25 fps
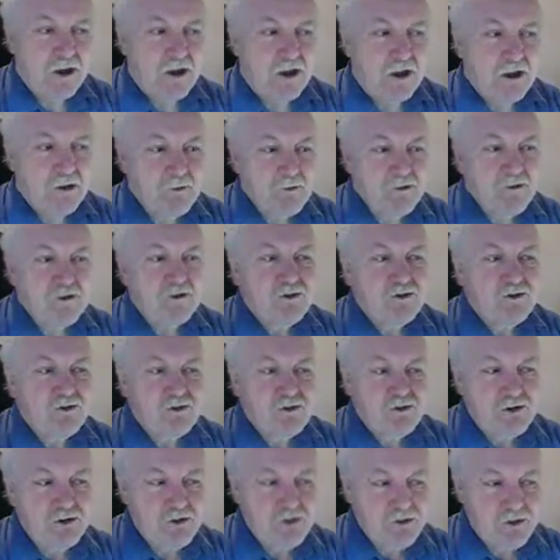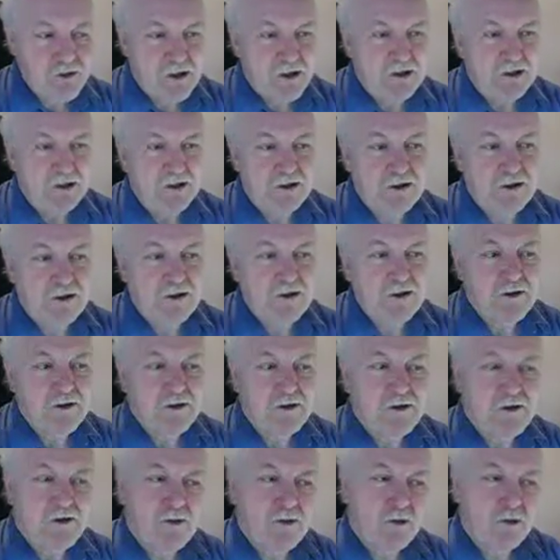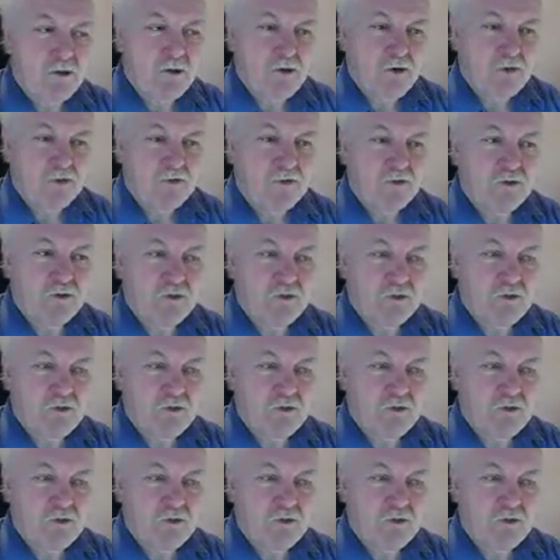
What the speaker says: And I might just add here that we also